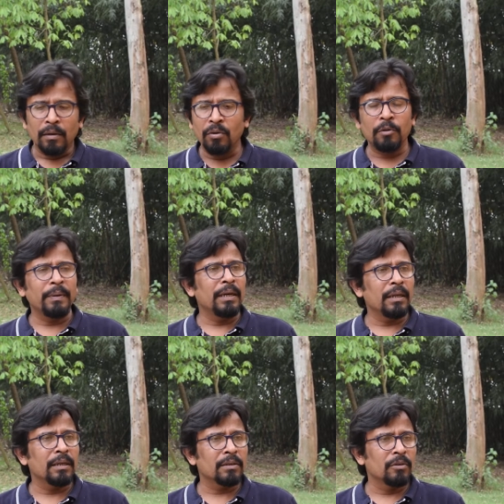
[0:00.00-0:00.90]
Good
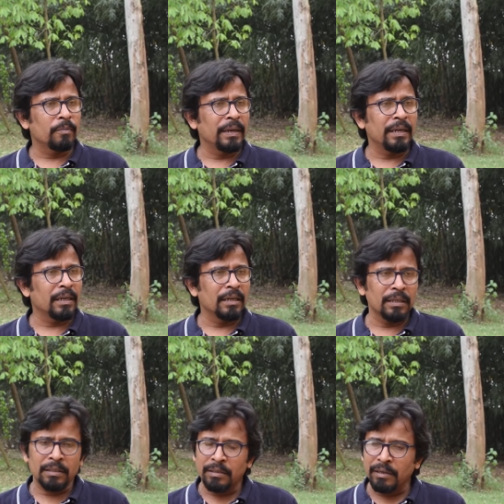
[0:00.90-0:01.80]
painting is good painting. It
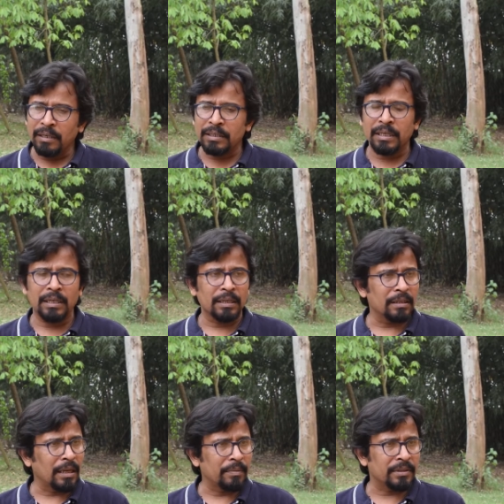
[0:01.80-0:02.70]
is realistic, it
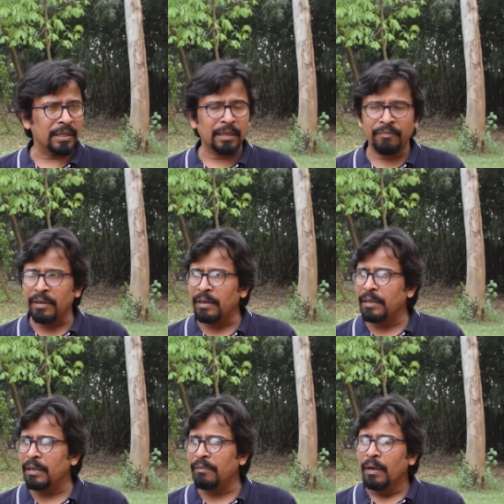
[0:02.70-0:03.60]
is abstract,
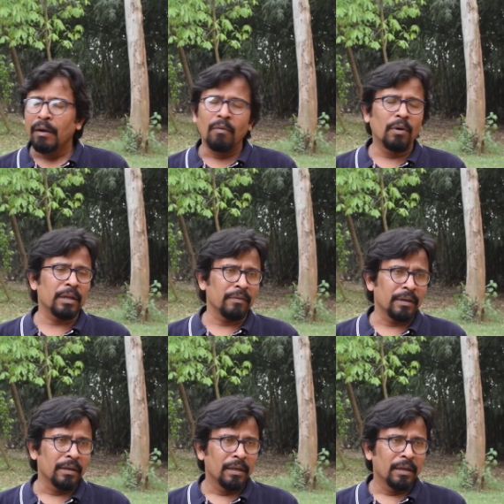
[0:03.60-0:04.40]
figurative, whatever.